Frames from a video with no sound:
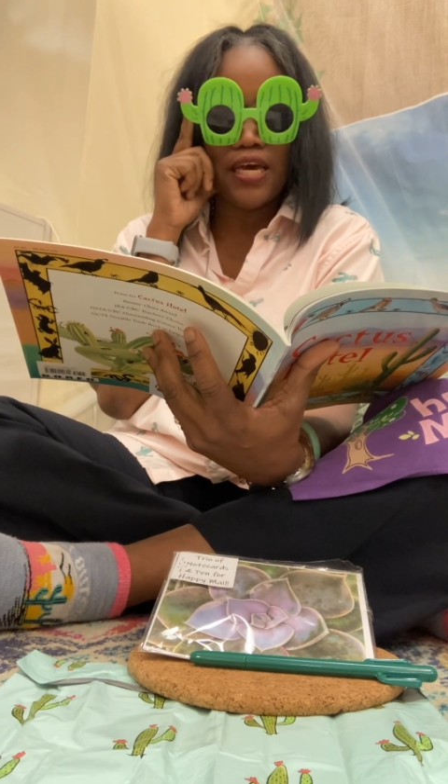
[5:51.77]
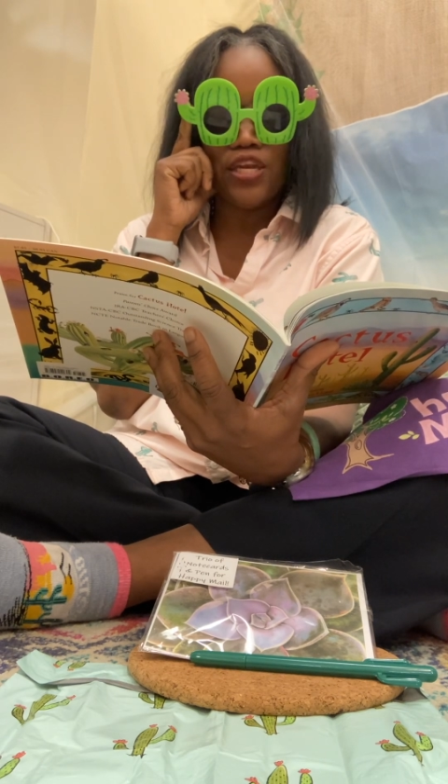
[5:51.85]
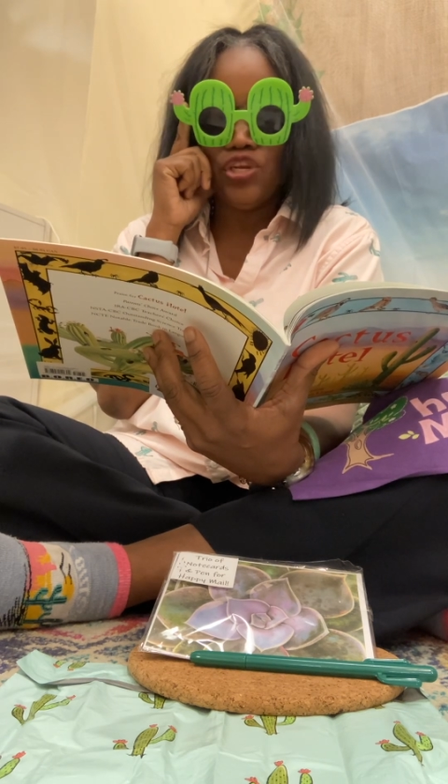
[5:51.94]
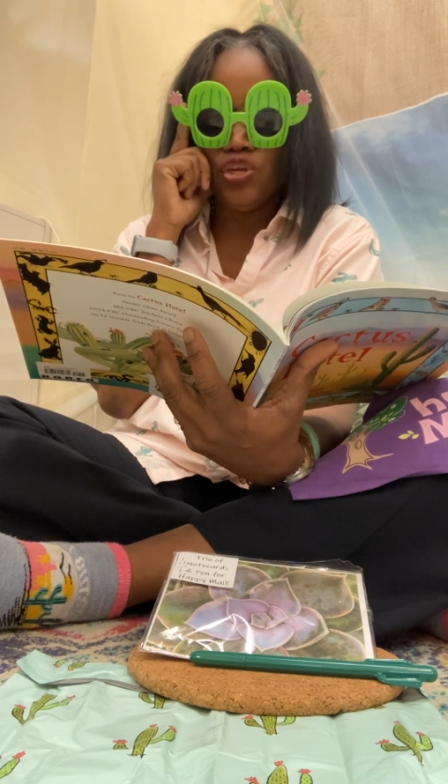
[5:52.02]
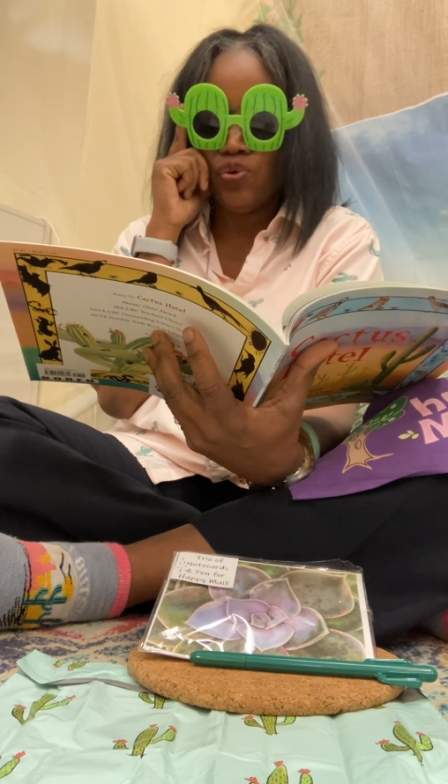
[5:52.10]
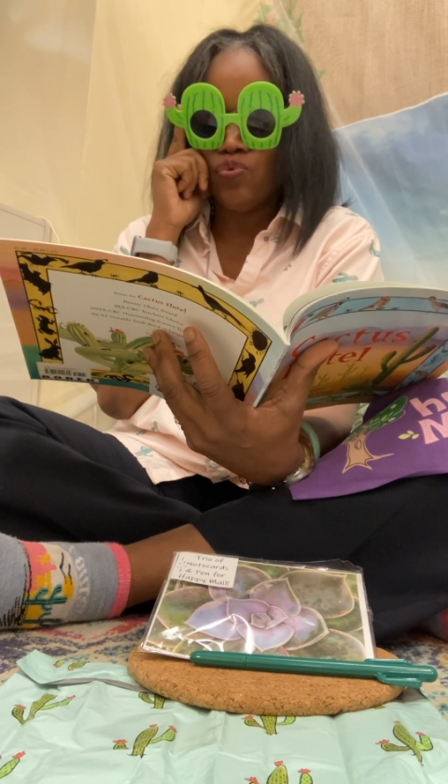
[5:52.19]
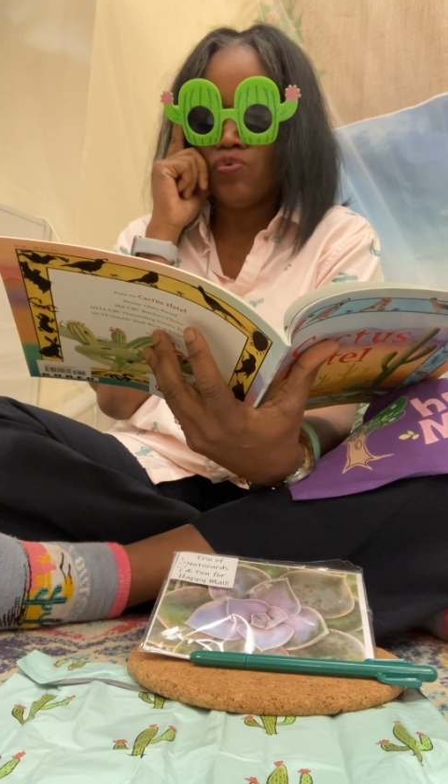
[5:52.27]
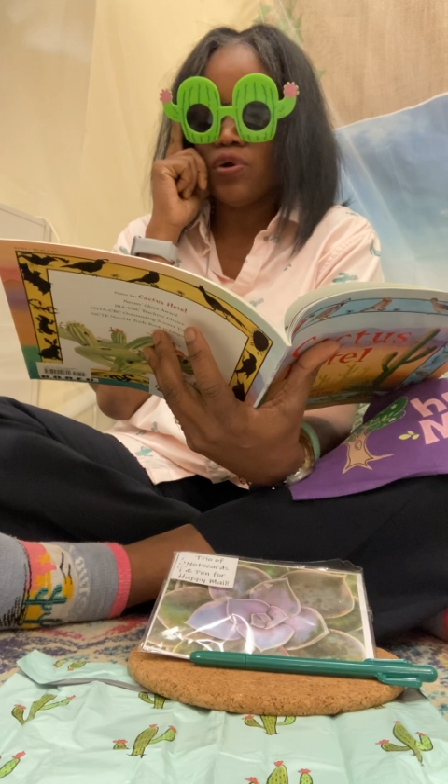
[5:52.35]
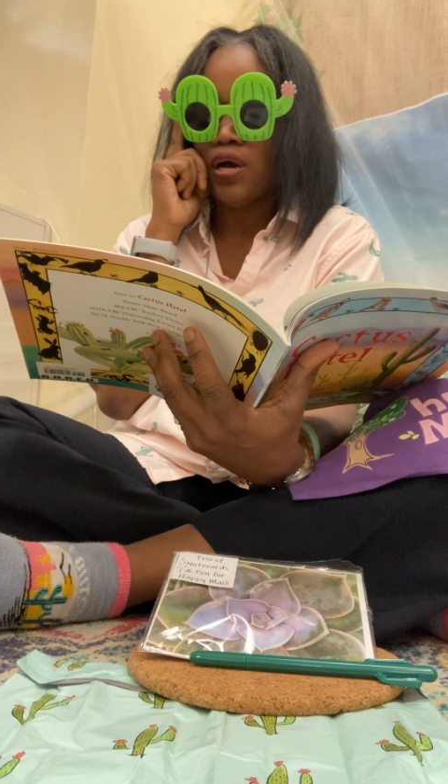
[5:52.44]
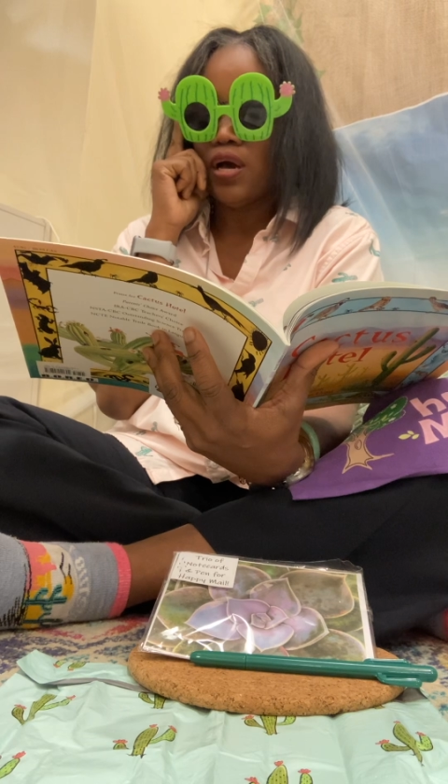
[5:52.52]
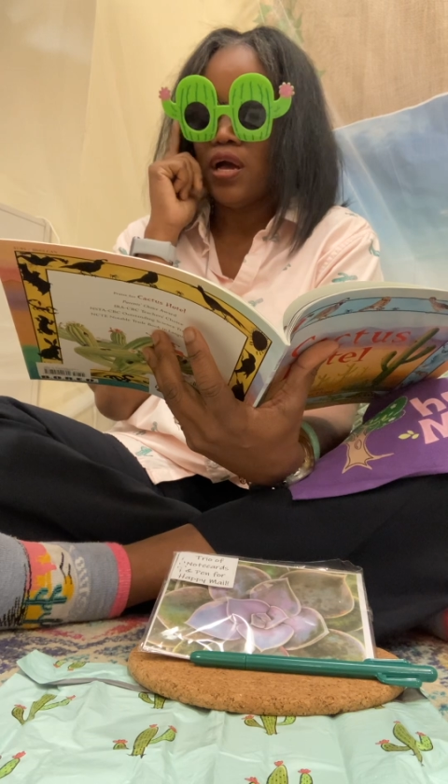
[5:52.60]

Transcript: a new